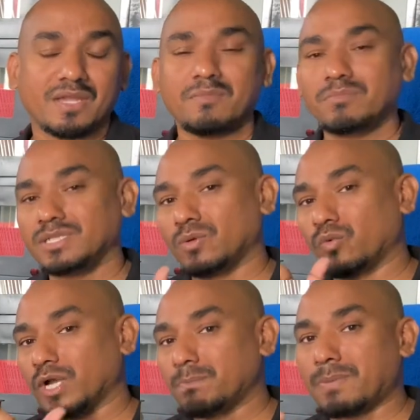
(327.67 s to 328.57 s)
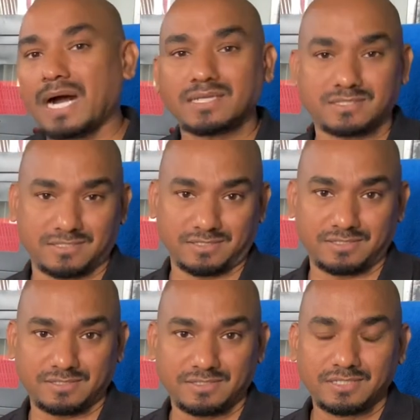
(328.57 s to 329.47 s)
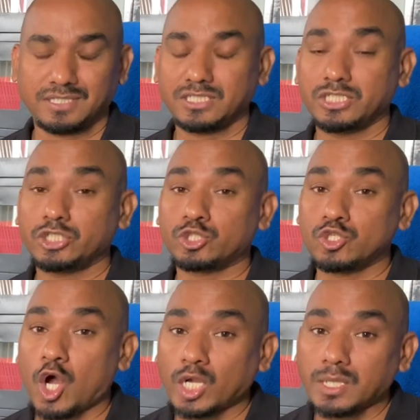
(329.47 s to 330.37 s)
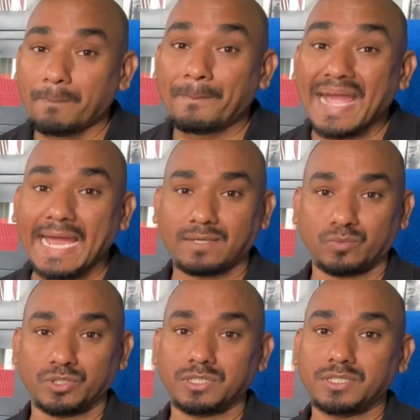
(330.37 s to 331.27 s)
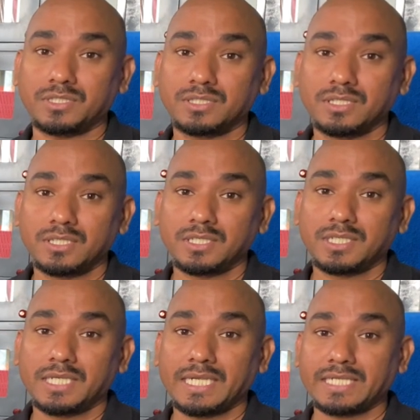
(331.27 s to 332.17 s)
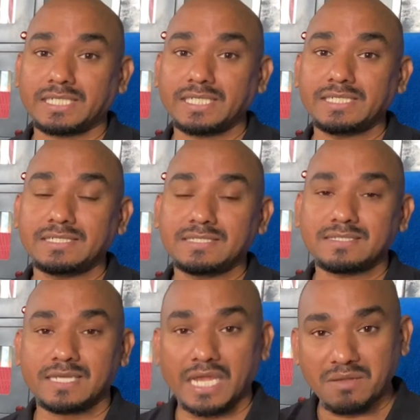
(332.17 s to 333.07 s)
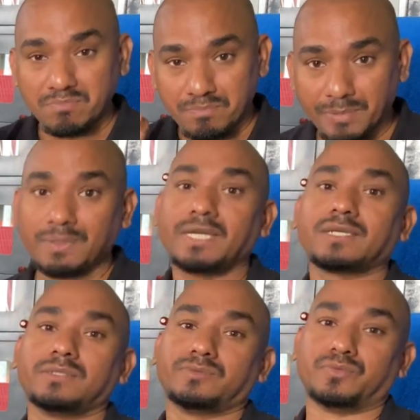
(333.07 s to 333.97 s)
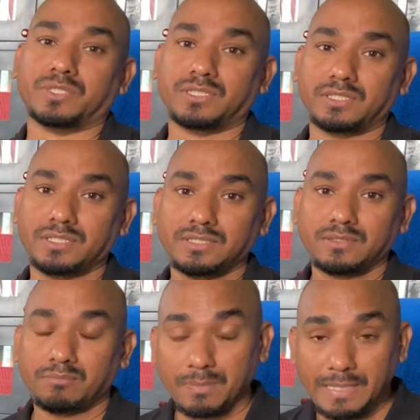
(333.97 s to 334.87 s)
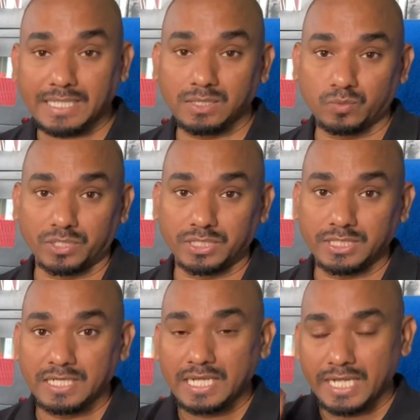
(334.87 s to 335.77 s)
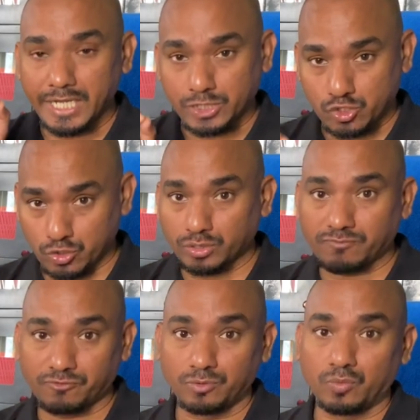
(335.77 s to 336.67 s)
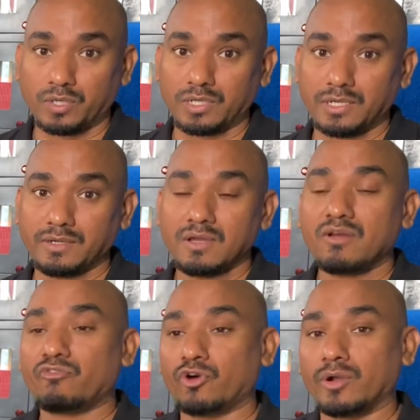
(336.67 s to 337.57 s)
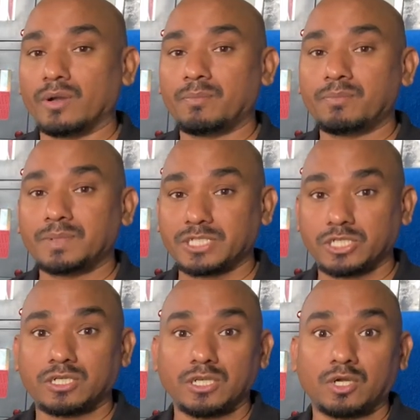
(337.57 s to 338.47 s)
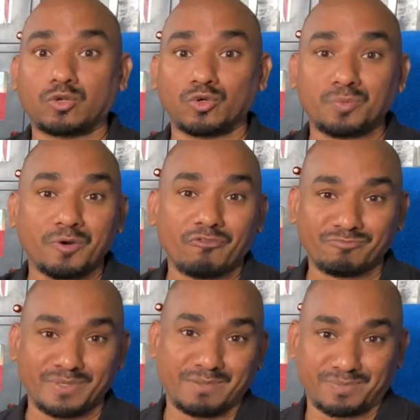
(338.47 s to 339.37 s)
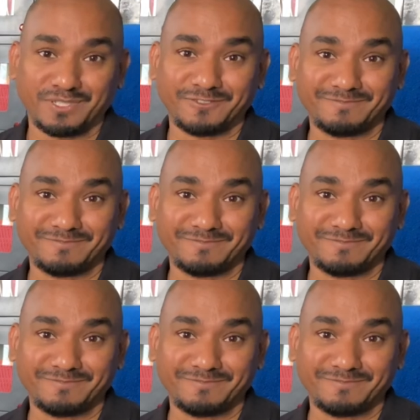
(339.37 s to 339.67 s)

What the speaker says: But the word bastard is not a bad word. It is a biblical word, a truthful word for a particular group of people.